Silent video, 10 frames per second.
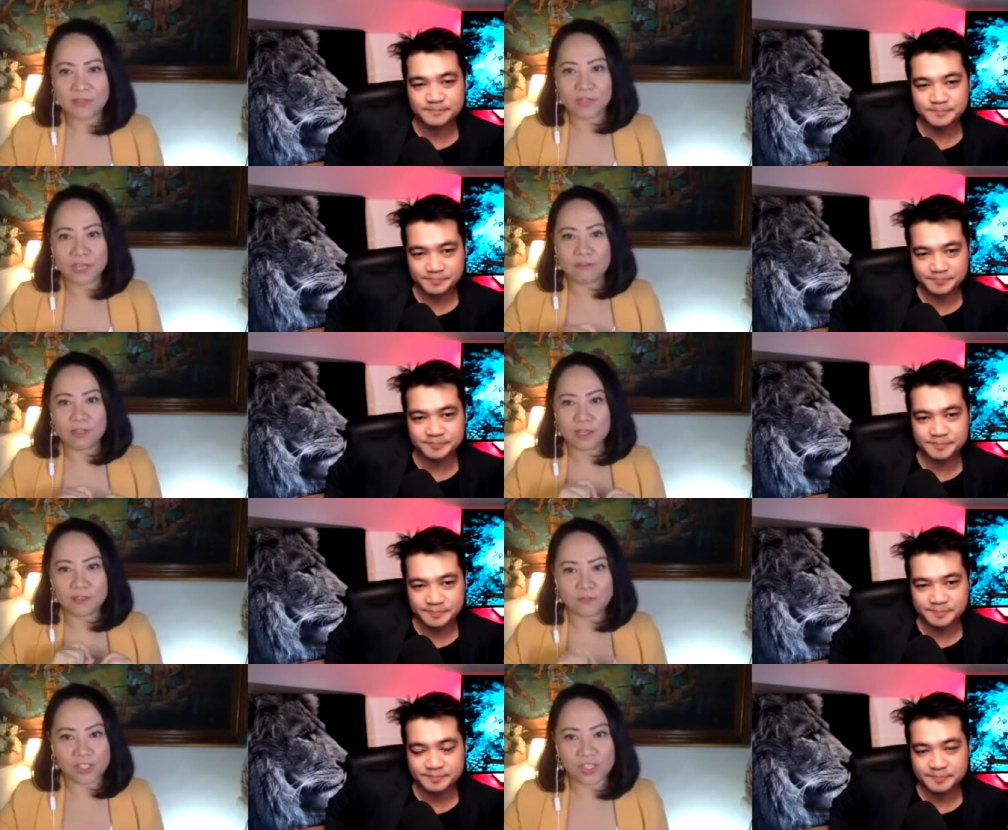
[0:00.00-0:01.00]
Speaker 1: have a lot of
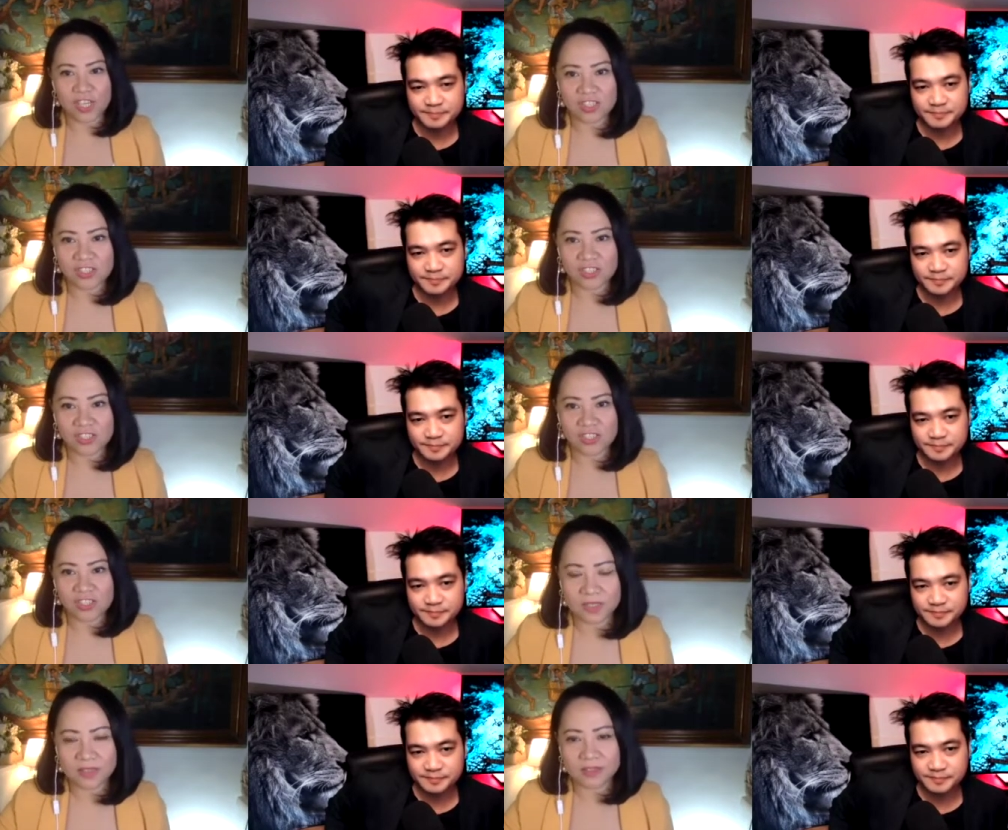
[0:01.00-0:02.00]
rejection as
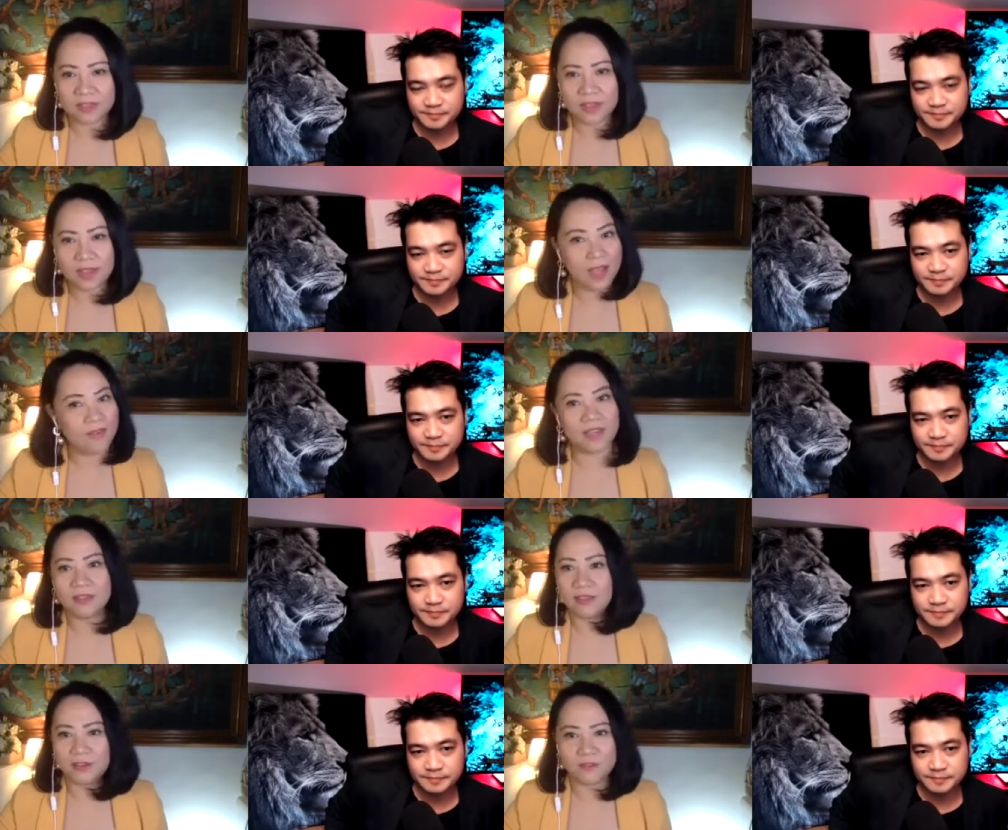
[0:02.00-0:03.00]
well I've had a
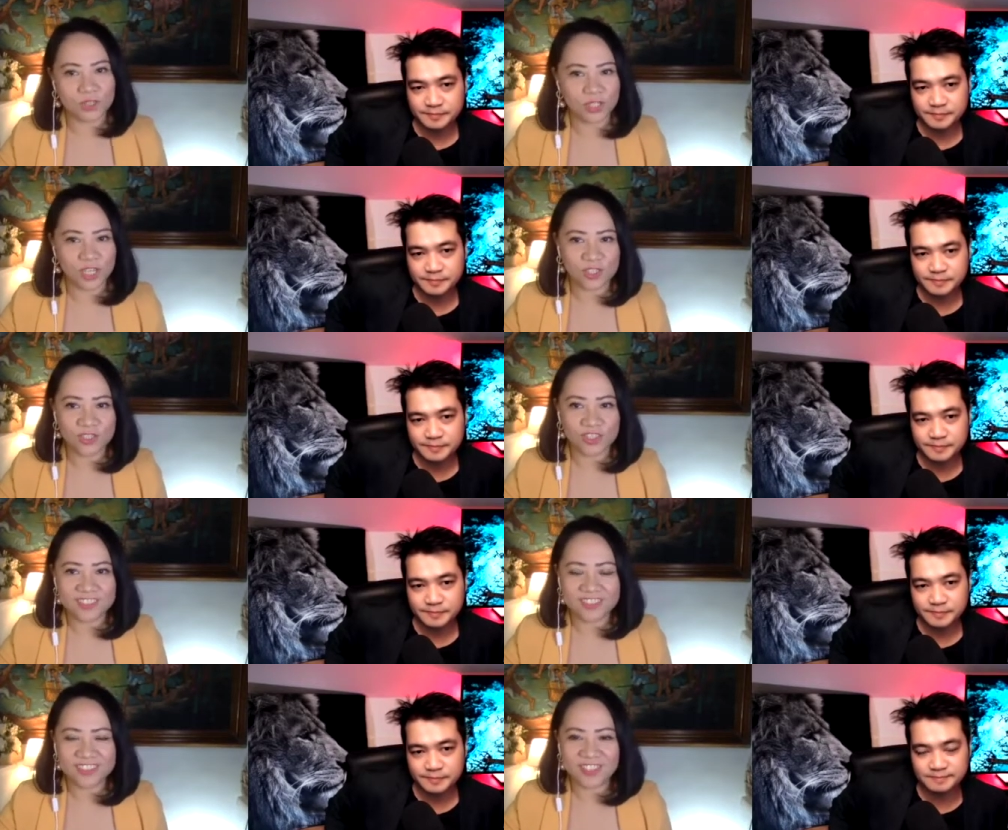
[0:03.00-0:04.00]
lot of rejection.
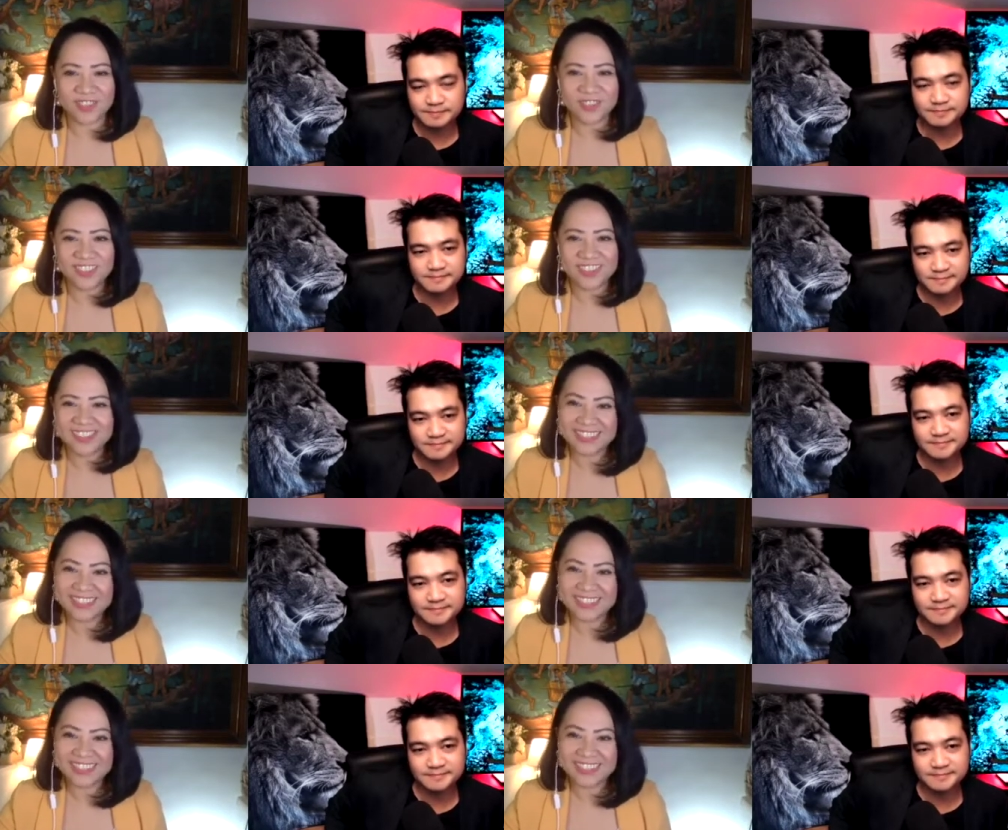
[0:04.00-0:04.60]
You know, mm.